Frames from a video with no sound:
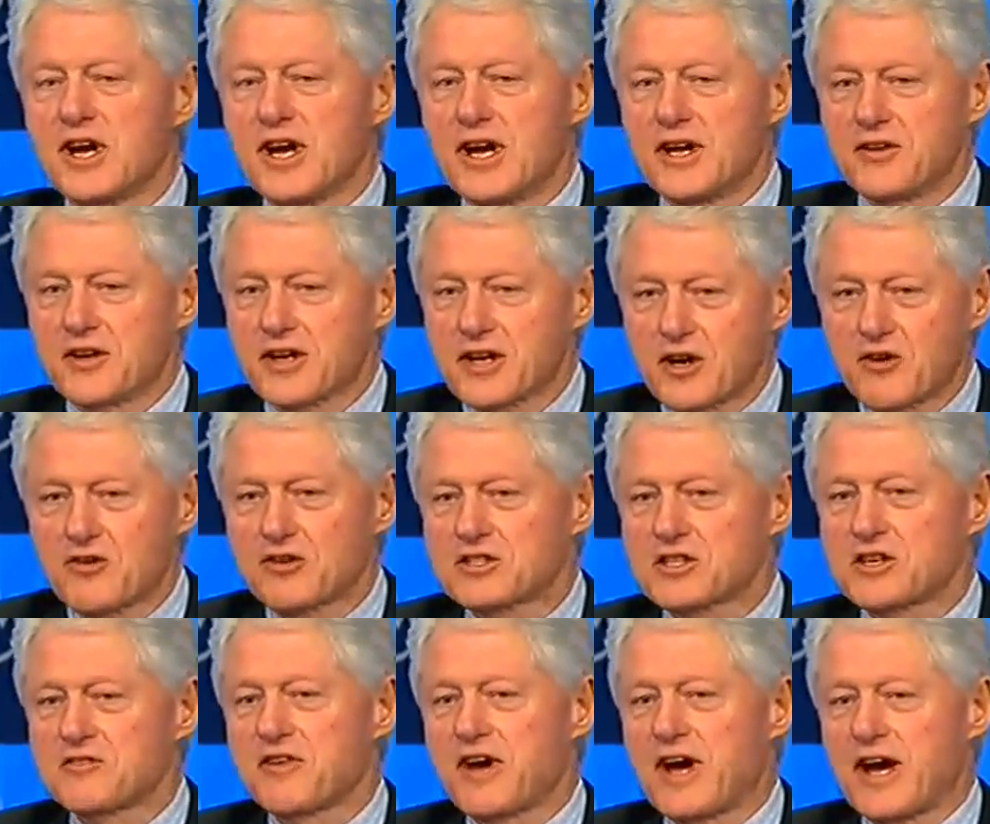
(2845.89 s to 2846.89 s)
in the
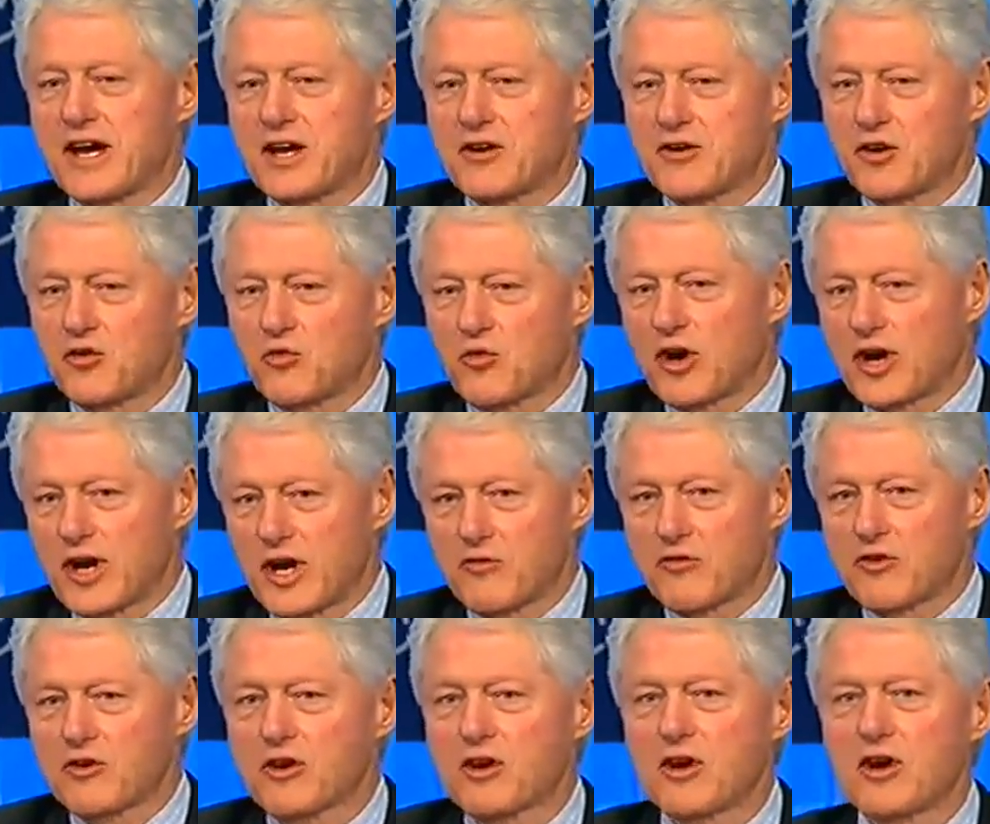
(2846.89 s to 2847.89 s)
currency value, and
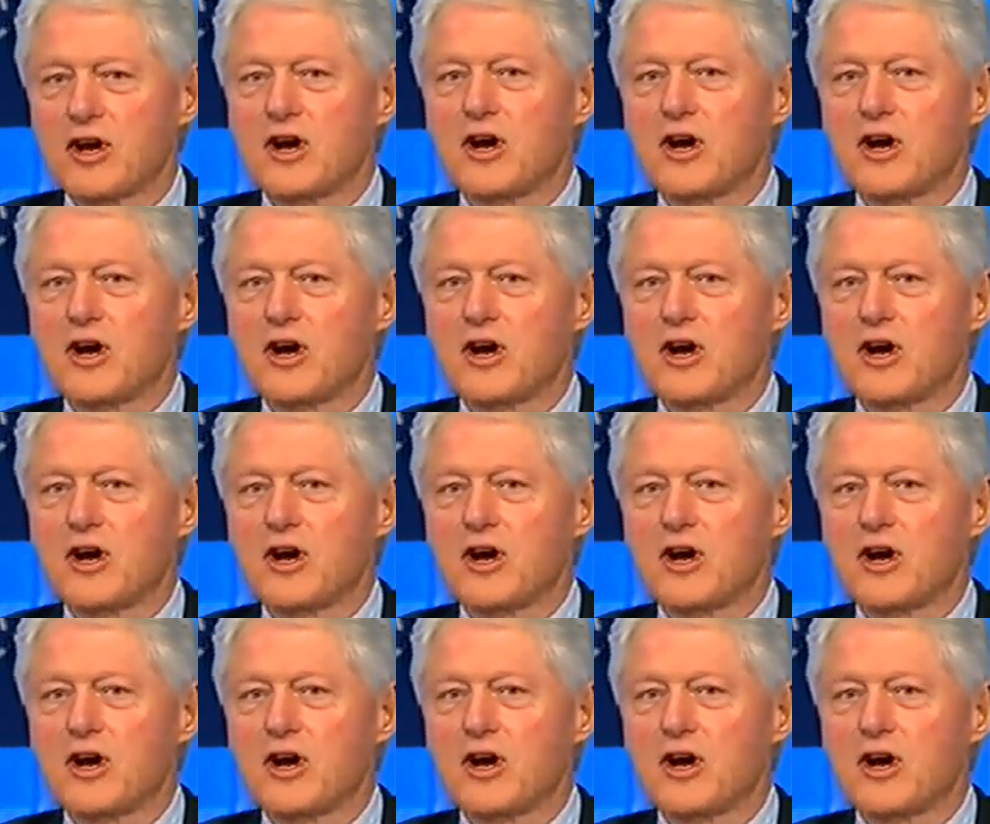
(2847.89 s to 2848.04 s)
whatever.